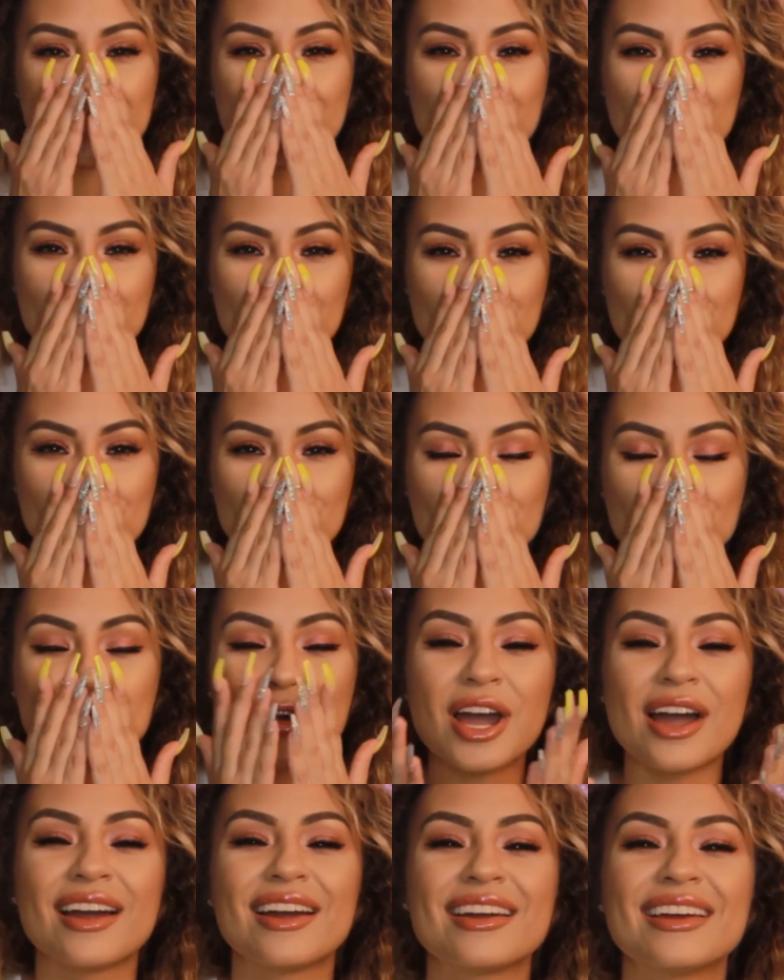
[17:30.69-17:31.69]

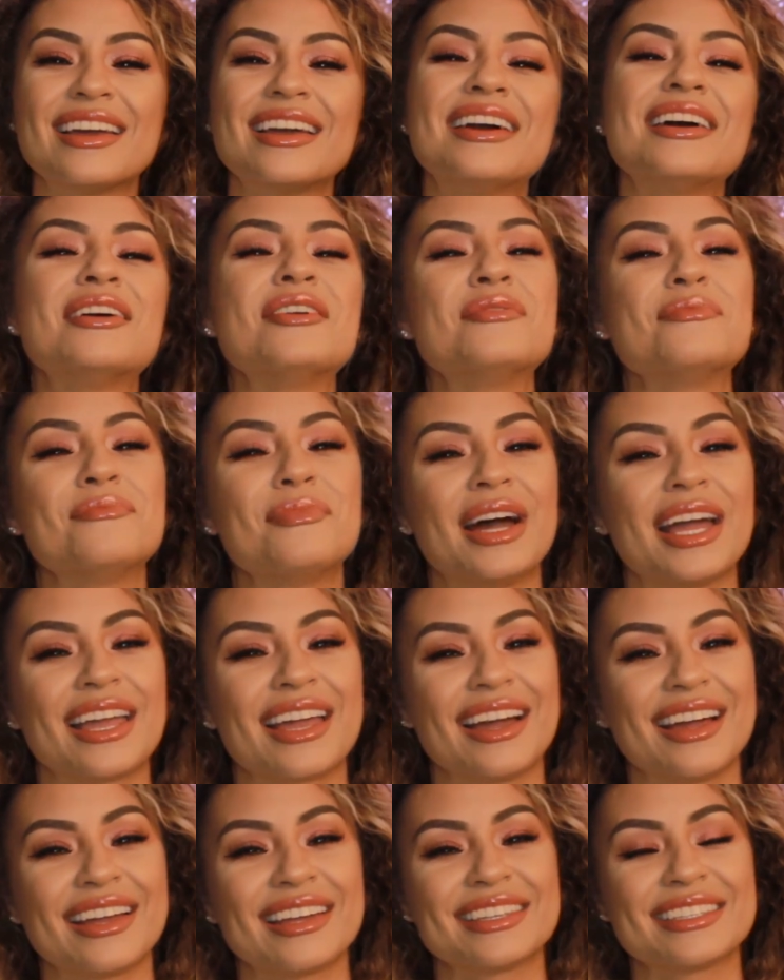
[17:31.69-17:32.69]
Mwah! Bye
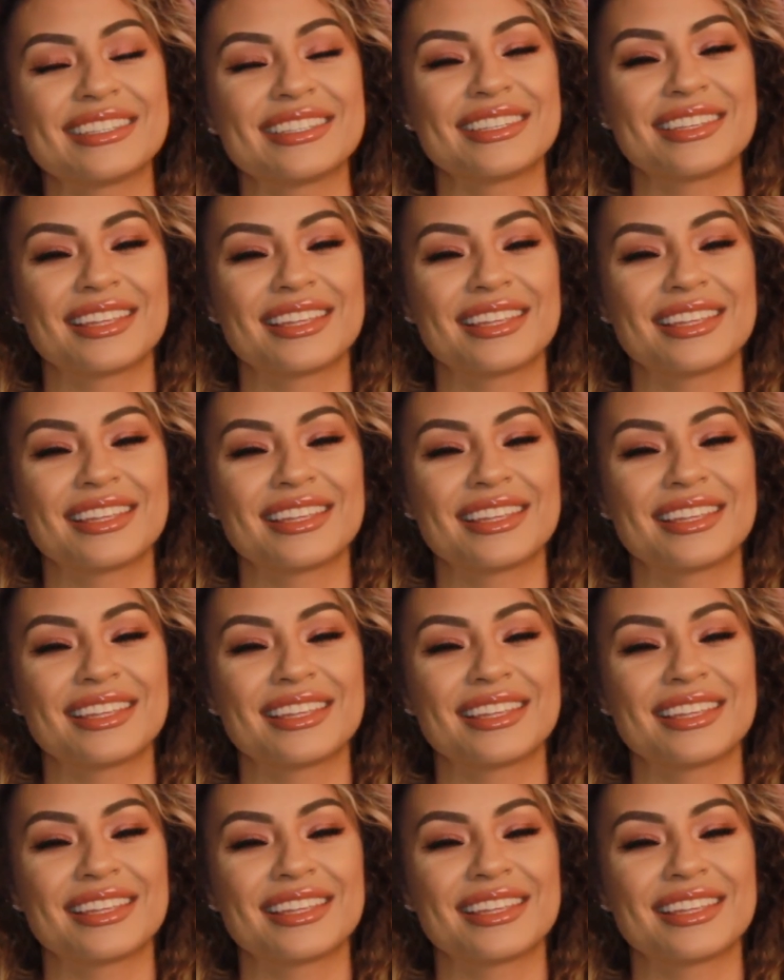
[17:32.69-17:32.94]
guys.